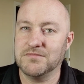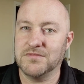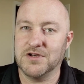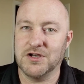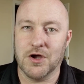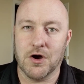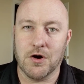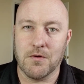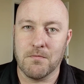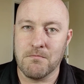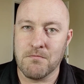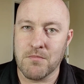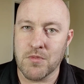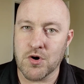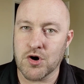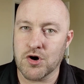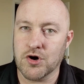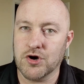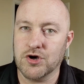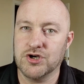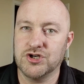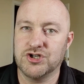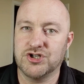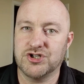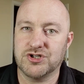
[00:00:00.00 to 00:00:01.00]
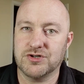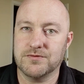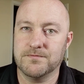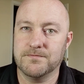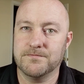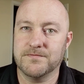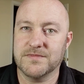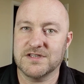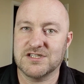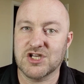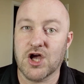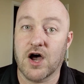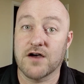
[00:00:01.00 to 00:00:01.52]
you know, merge
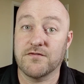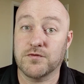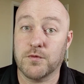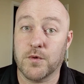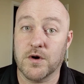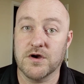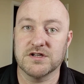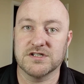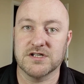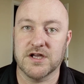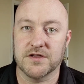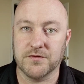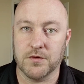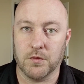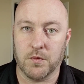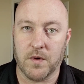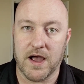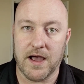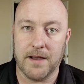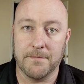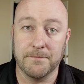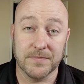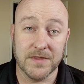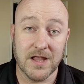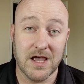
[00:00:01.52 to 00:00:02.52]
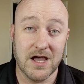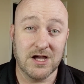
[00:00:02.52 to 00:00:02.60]
softwares on the web